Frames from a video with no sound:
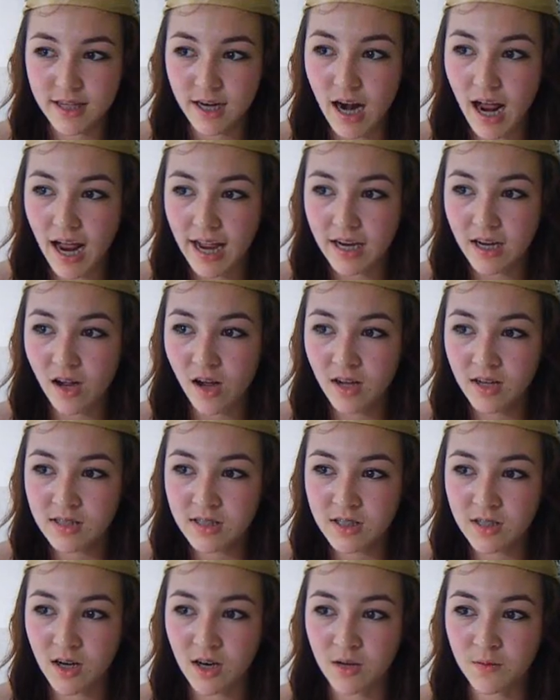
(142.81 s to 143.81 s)
Their
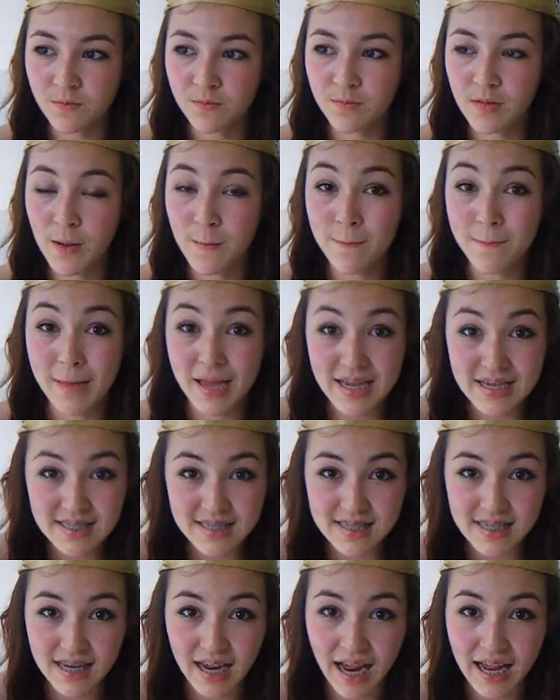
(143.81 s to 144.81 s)
icons are
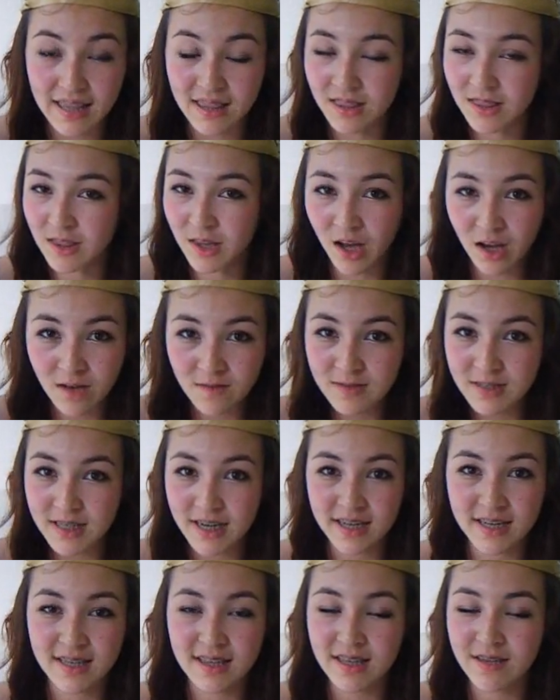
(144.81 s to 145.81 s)
amazing. I love
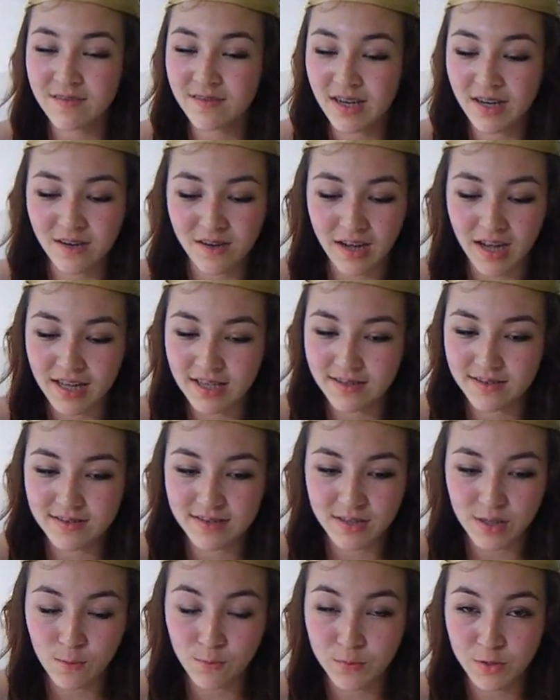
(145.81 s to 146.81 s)
checking them out.
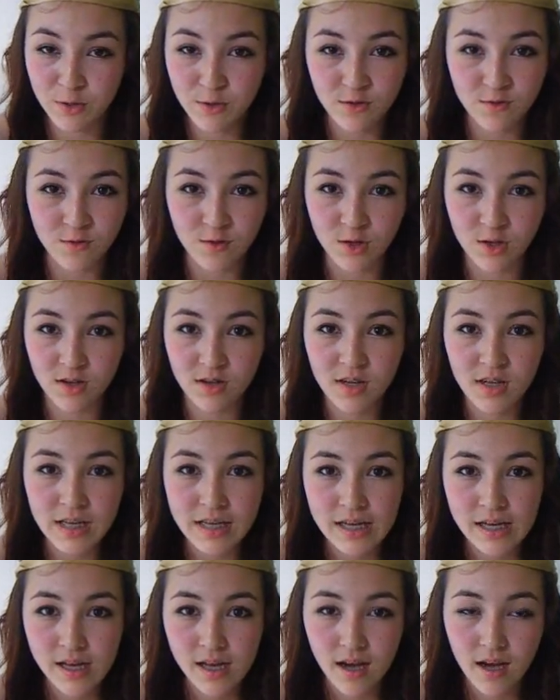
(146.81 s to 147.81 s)
They're beautiful.
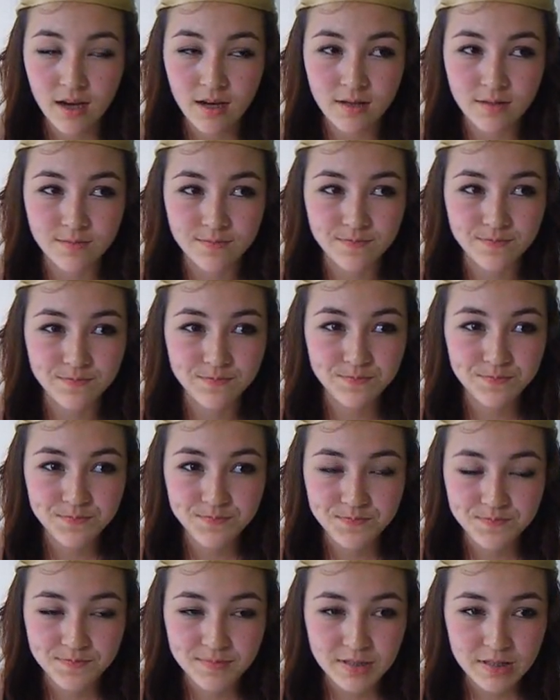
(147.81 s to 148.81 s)
I
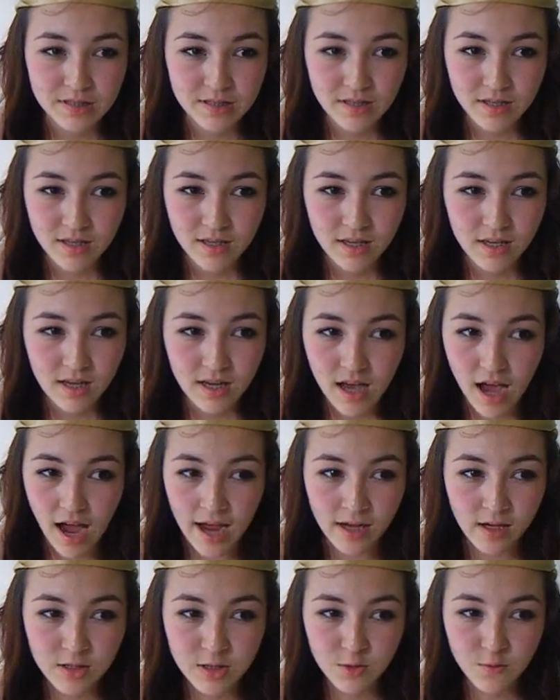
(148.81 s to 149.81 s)

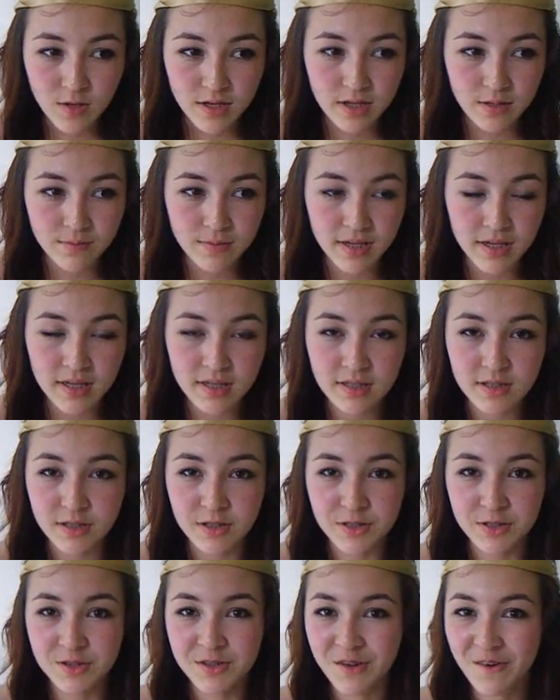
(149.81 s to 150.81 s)
also recommend
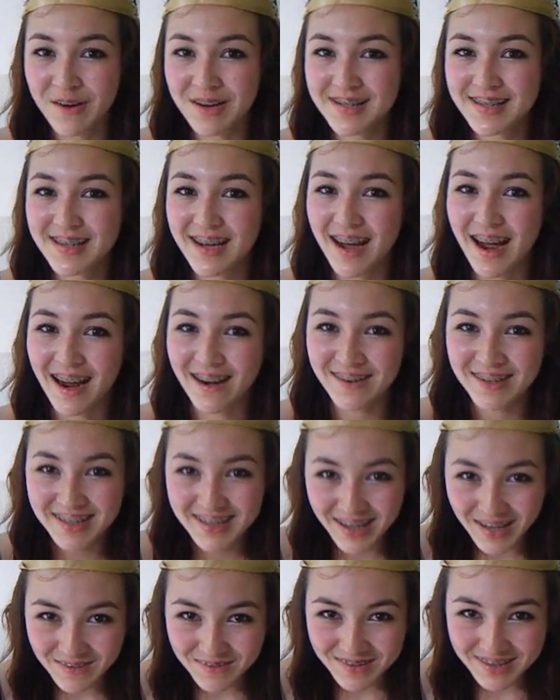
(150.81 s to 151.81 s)
you going to
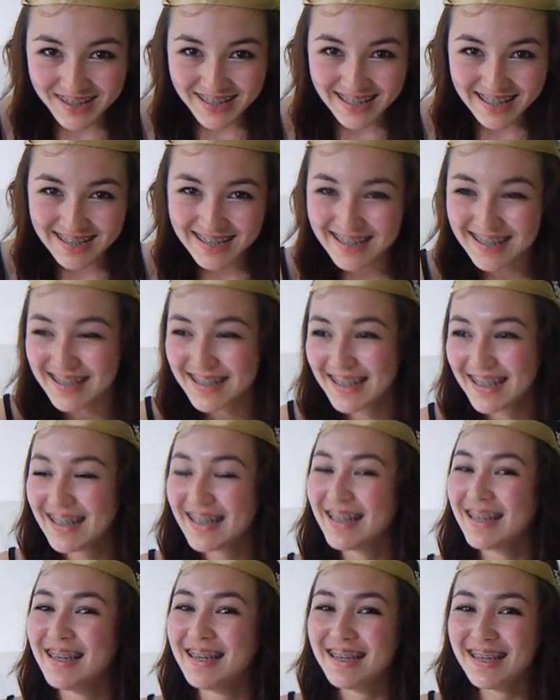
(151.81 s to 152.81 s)
Irenopolis.
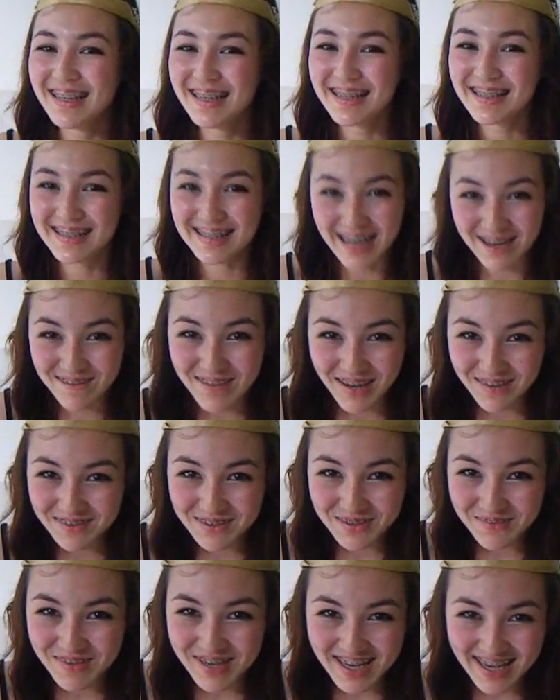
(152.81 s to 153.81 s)
It's named
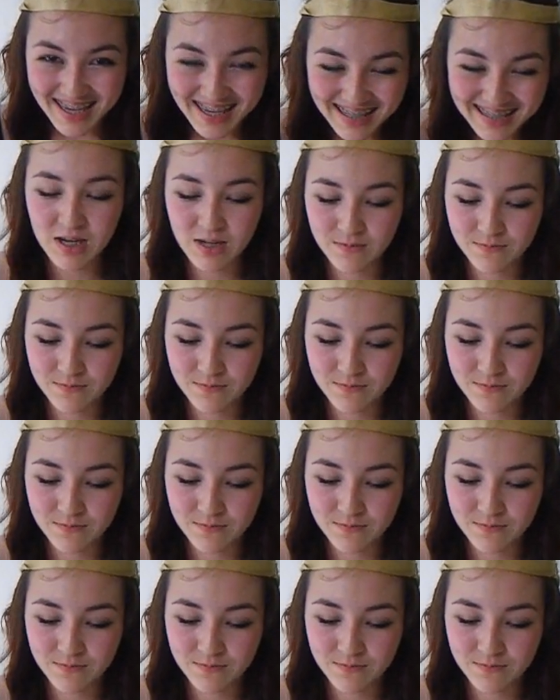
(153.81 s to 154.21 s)
after me.